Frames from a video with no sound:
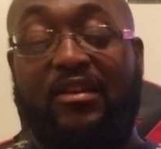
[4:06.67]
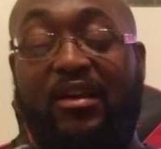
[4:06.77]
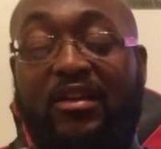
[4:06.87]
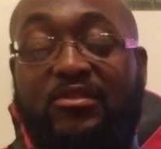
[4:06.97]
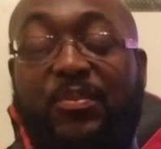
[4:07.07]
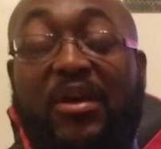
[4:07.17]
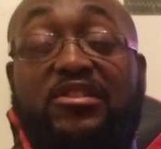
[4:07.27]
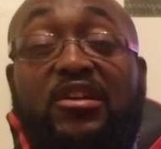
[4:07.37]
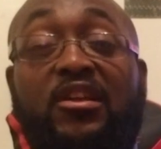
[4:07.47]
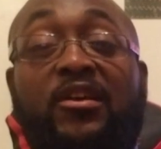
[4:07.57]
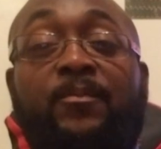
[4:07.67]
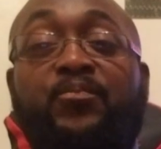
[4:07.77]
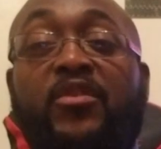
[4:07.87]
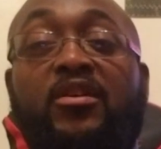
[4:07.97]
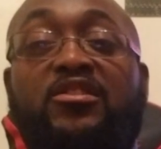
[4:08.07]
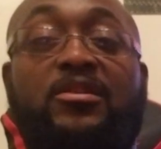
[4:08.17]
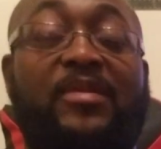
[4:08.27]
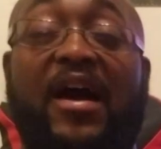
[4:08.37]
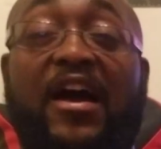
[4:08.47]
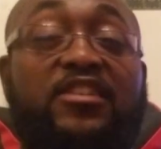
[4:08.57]
It's basically some
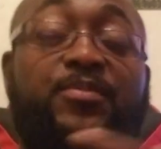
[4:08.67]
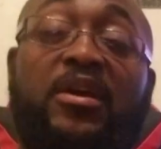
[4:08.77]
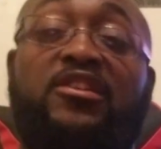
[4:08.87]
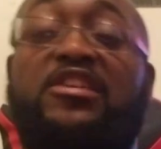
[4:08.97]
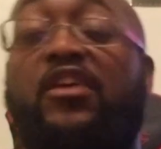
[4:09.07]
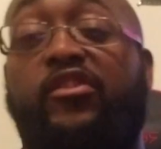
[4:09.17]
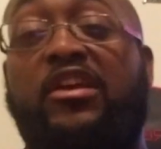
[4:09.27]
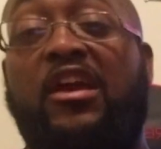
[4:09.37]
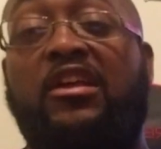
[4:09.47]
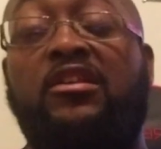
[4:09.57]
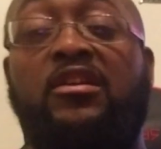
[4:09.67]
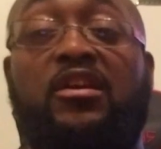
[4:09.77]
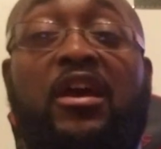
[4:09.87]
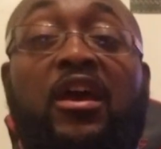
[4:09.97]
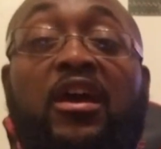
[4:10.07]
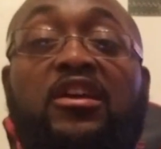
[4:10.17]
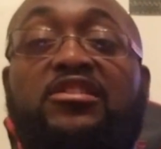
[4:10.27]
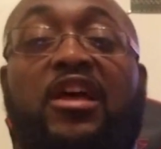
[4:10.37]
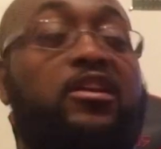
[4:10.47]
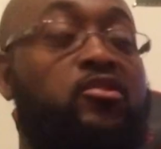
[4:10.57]
guy, he's being interrogated, and
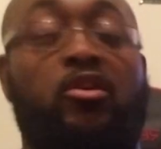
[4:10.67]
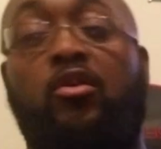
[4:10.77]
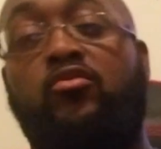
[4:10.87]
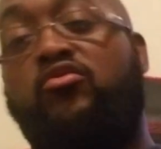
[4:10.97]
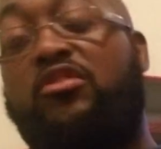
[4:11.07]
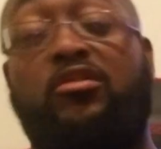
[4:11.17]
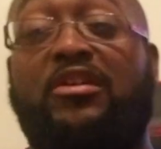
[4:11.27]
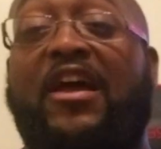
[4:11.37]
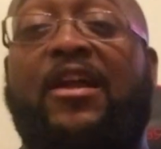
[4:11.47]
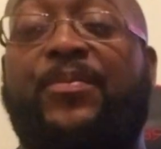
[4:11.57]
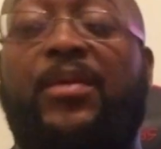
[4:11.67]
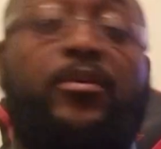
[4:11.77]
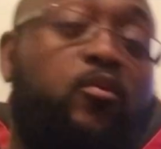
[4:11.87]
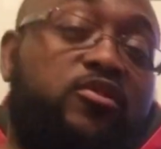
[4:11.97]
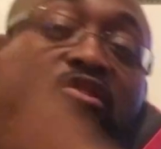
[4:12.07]
he's like, you know, you killed a lot of people, what's